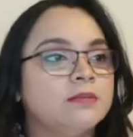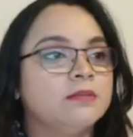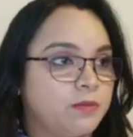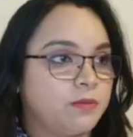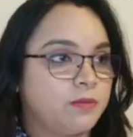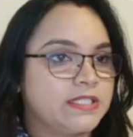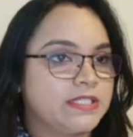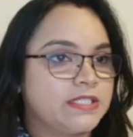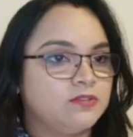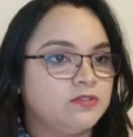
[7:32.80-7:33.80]
Bishop
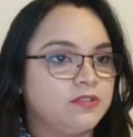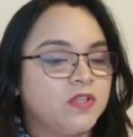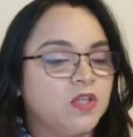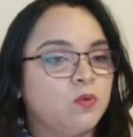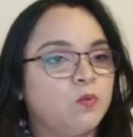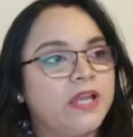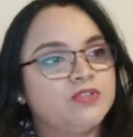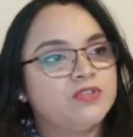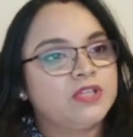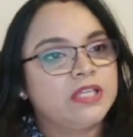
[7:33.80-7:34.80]
takes c3.
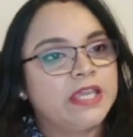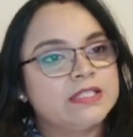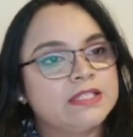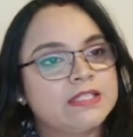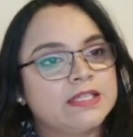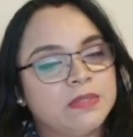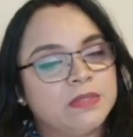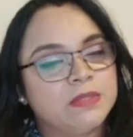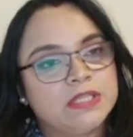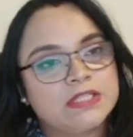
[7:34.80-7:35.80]
White regains his
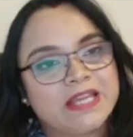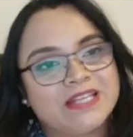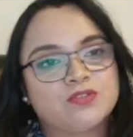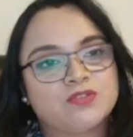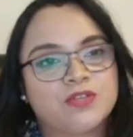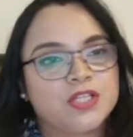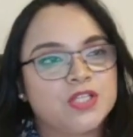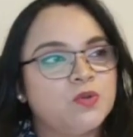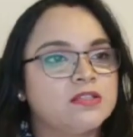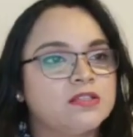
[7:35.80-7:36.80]
piece and is ready
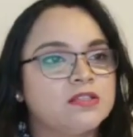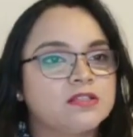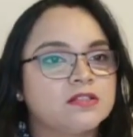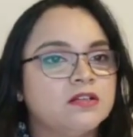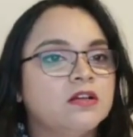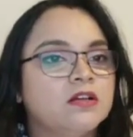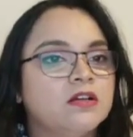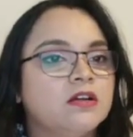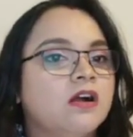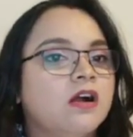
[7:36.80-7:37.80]
to answer
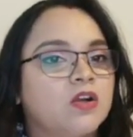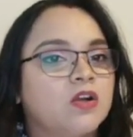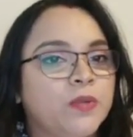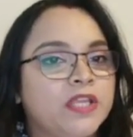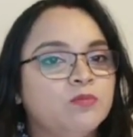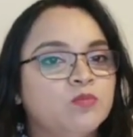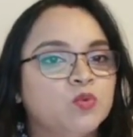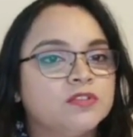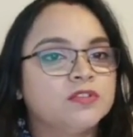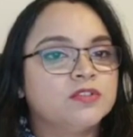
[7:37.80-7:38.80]
a queen
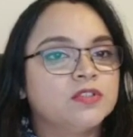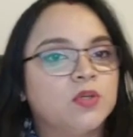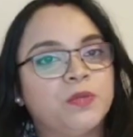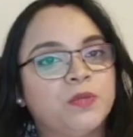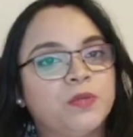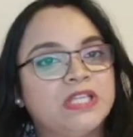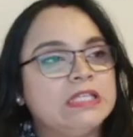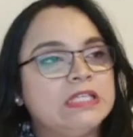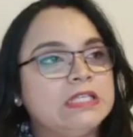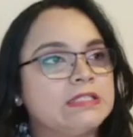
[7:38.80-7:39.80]
move with
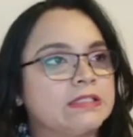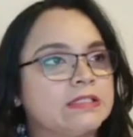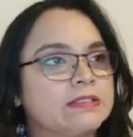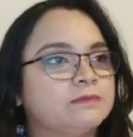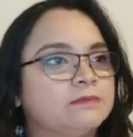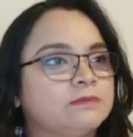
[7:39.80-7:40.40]
e6,